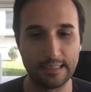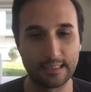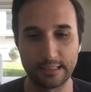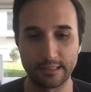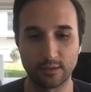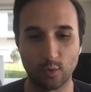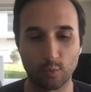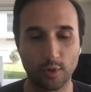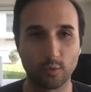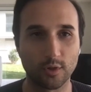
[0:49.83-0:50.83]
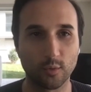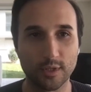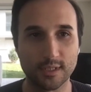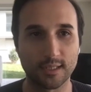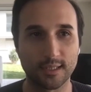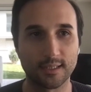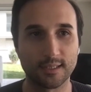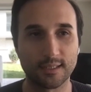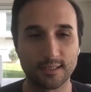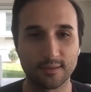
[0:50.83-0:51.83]
the, the, corporate world was uh,
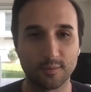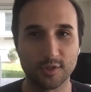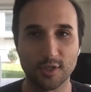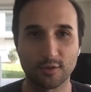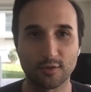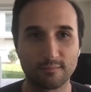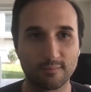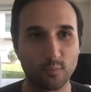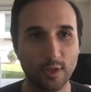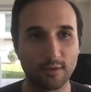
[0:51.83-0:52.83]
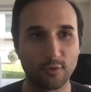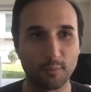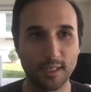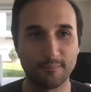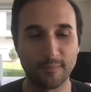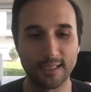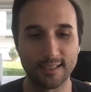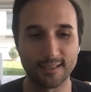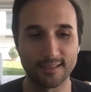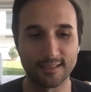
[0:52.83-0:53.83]
was not really for me.
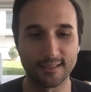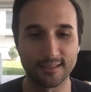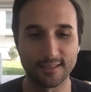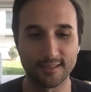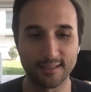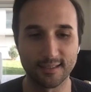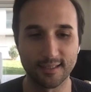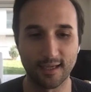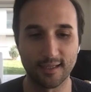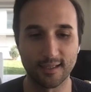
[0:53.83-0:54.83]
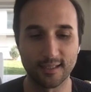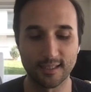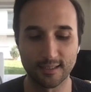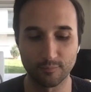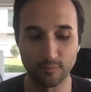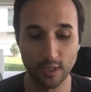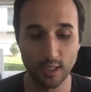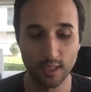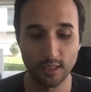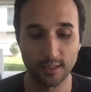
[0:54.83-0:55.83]
Uh, and um,
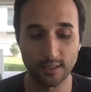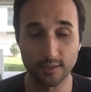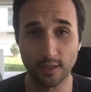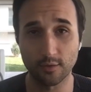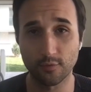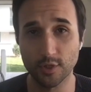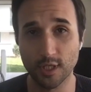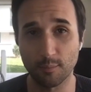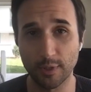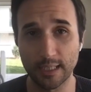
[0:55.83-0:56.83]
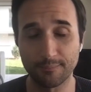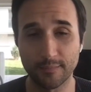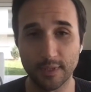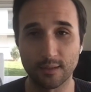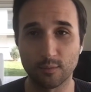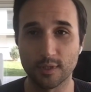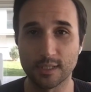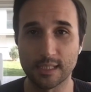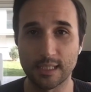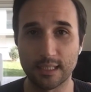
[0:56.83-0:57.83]
I started a first company that
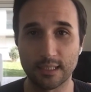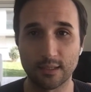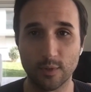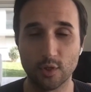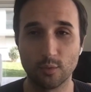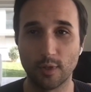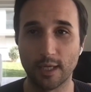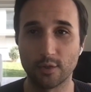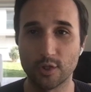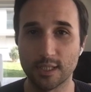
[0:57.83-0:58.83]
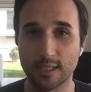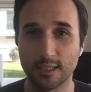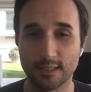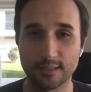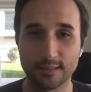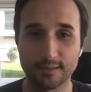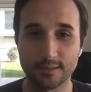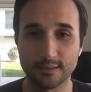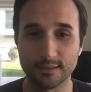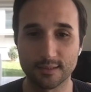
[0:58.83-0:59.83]
was in the renewable energy
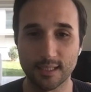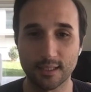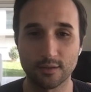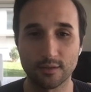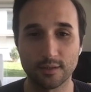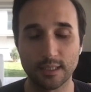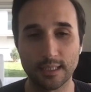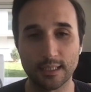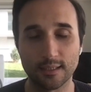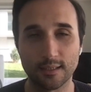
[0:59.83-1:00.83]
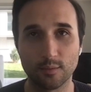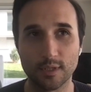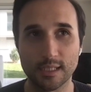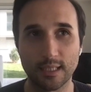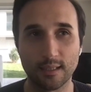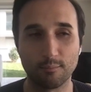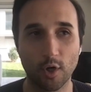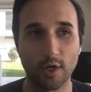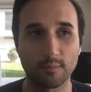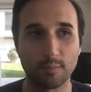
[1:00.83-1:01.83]
sector. it was a, a,
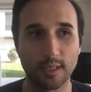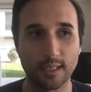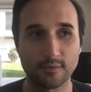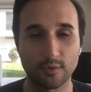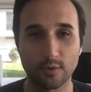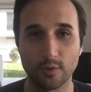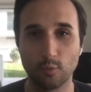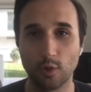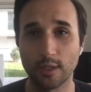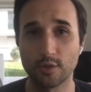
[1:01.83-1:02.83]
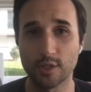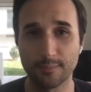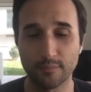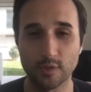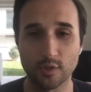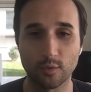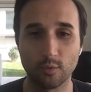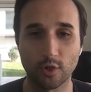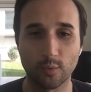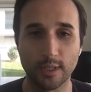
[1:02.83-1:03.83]
marketplace for renewable energy. So we
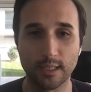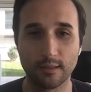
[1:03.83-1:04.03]
worked with